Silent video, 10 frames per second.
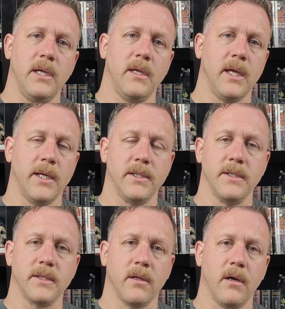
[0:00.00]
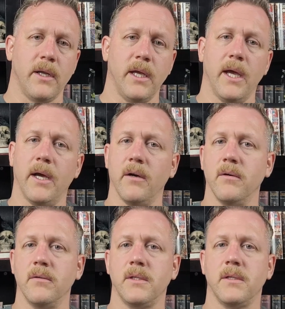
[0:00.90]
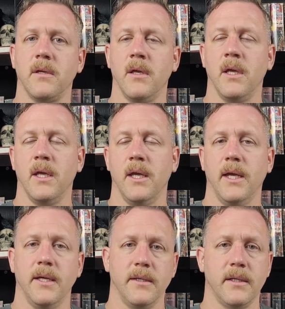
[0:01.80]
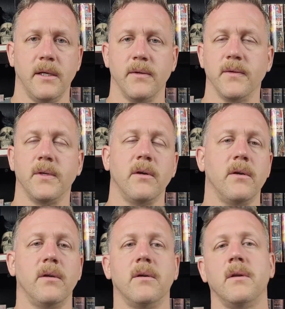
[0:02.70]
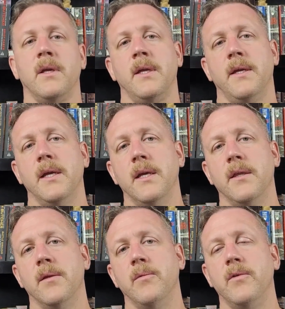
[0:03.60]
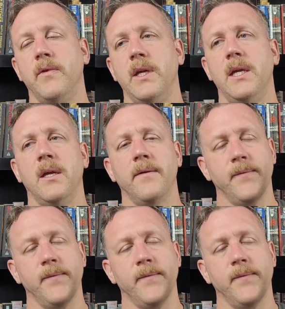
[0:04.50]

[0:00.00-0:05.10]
catches Claudia out and kills her in the movie.